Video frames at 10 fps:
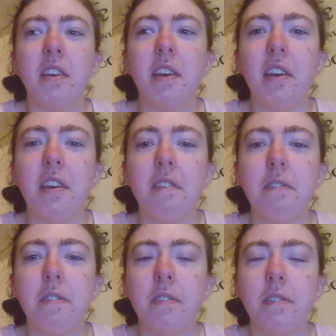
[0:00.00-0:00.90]
kind
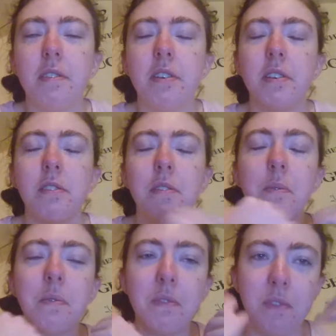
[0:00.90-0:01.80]

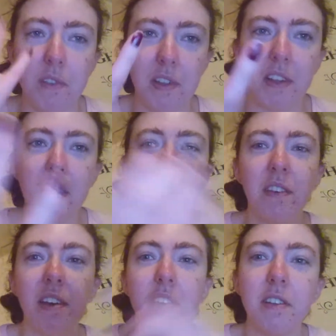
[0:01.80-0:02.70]
of
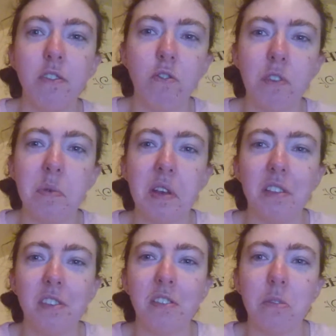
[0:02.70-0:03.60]
like a
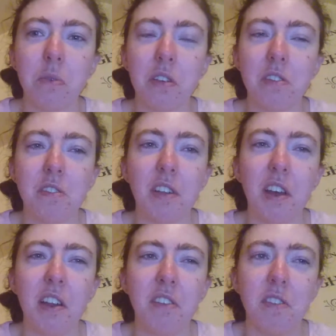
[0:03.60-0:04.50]
tribute to someone that's
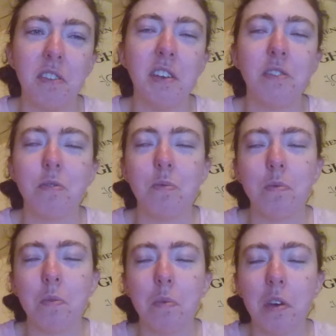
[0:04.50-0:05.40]
died, at least
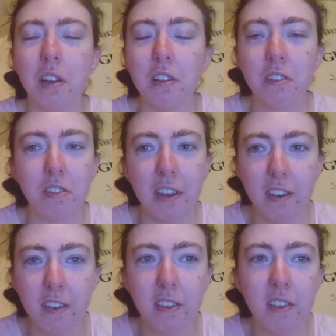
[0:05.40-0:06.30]
from what I
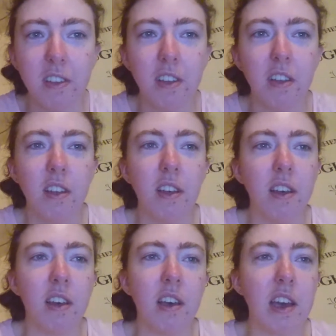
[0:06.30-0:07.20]
understand.
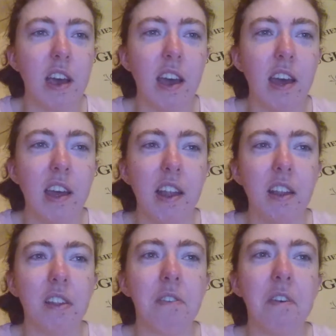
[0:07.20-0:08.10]

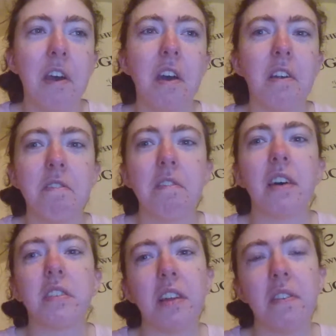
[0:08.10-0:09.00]
And the third and
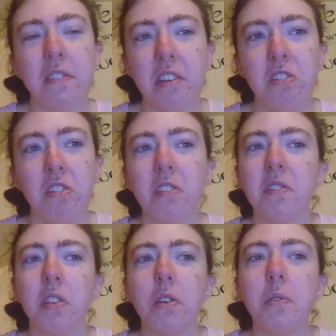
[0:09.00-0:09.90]
final definition
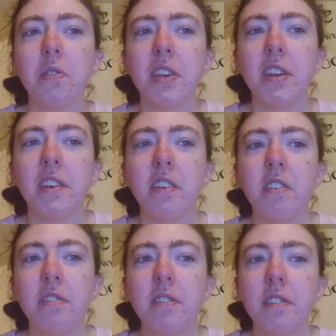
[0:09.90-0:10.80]
of a logy
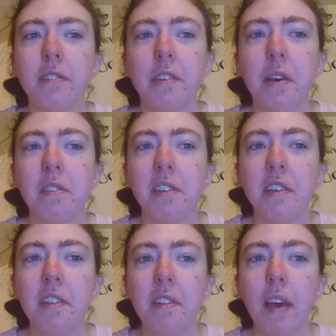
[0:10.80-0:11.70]
is denoting
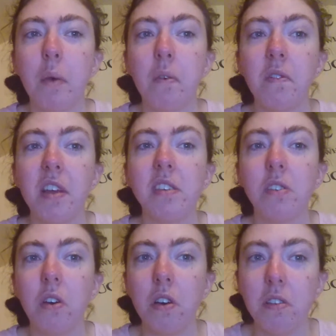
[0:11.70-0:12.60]
a type of
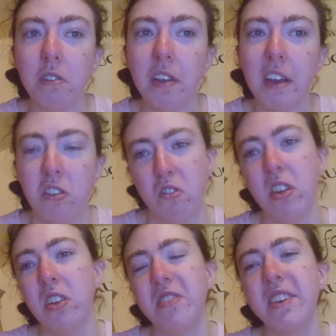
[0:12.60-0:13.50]
discourse, like
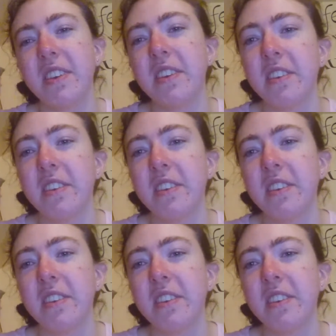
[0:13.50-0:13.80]
trilogy.